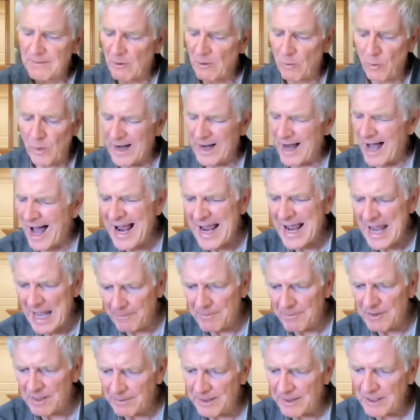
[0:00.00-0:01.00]
about what I
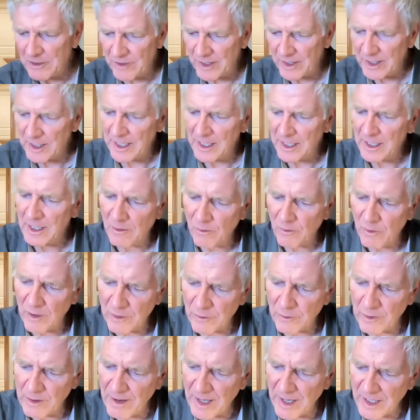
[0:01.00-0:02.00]
happen to be drinking. I want
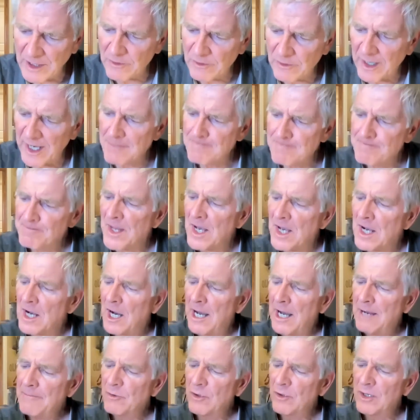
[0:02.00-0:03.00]
to remind you again
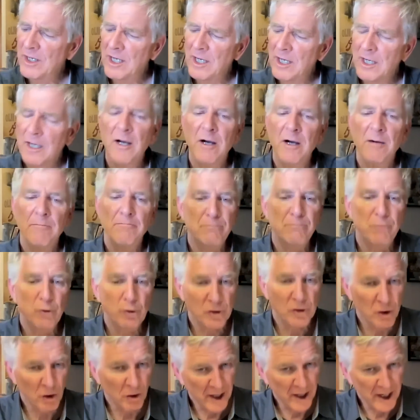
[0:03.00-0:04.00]
I'm drinking
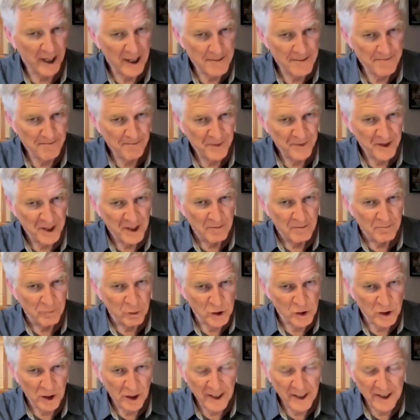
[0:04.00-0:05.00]
Beaujolais.
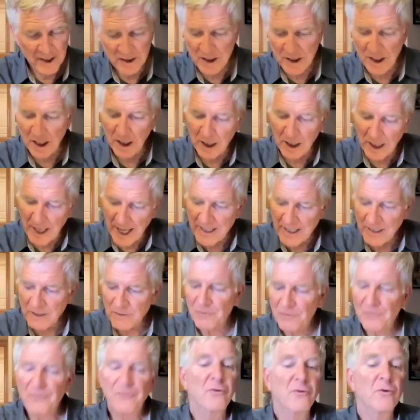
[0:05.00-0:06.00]
Beaujolais is a
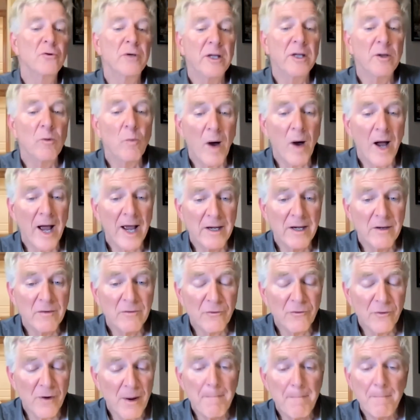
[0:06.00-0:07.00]
light, fruity wine
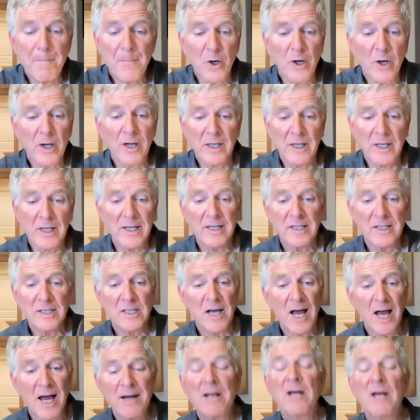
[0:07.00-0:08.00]
from Burgundy. It's
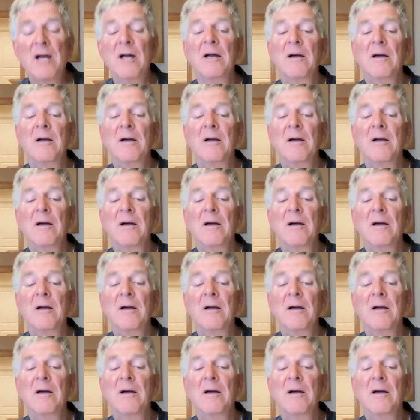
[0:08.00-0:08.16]
not